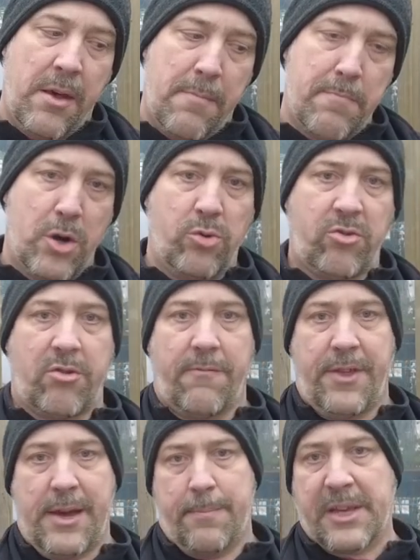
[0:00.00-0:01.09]
Most of
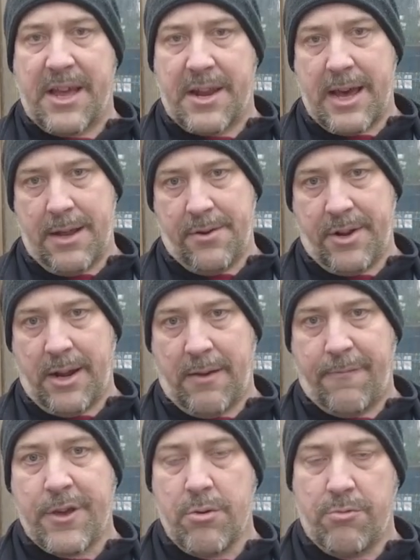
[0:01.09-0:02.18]
them can handle a
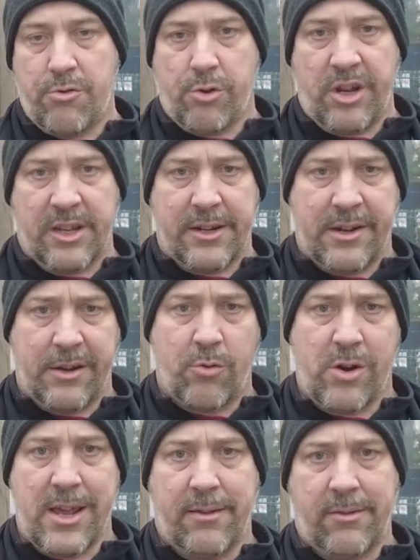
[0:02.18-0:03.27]
few
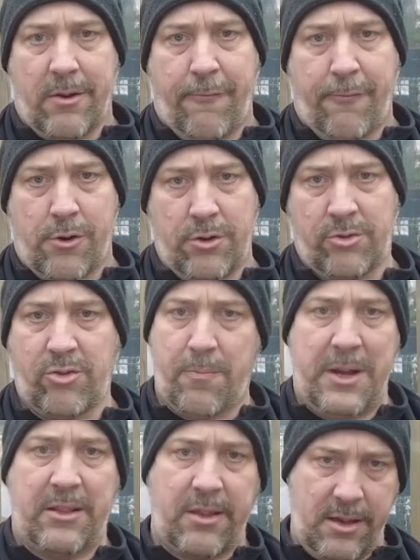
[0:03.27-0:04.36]
degrees of frost,
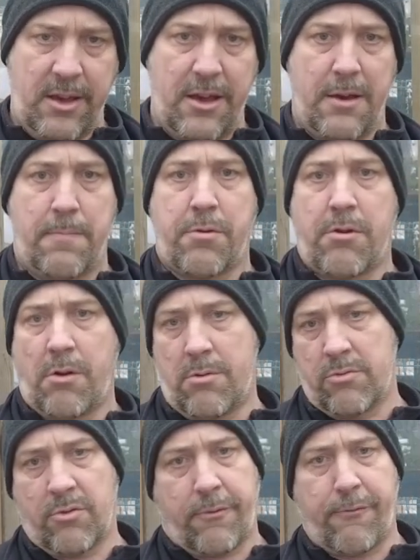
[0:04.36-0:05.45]
but
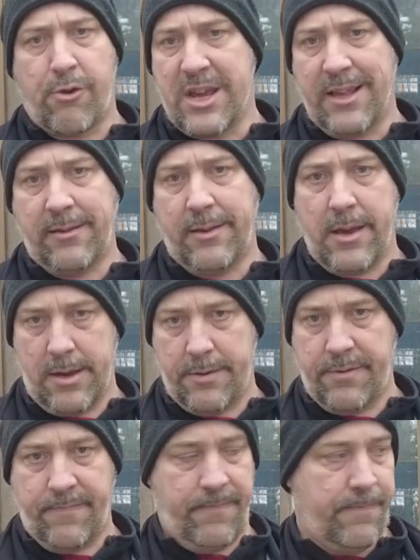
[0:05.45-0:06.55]
prolonged freezing
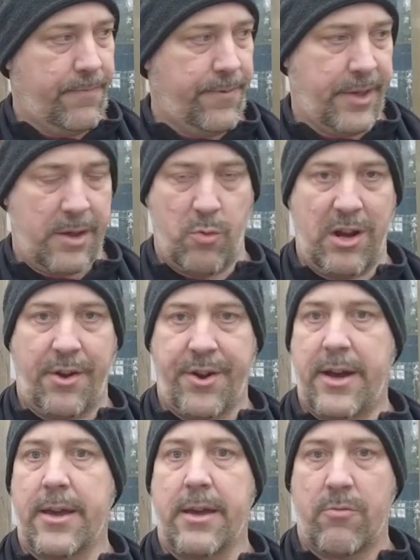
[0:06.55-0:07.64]
and they will
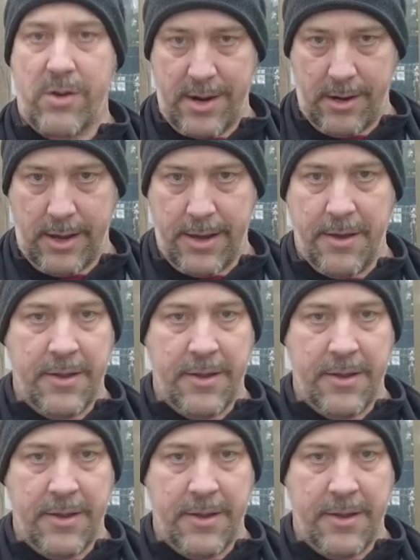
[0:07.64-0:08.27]
die really.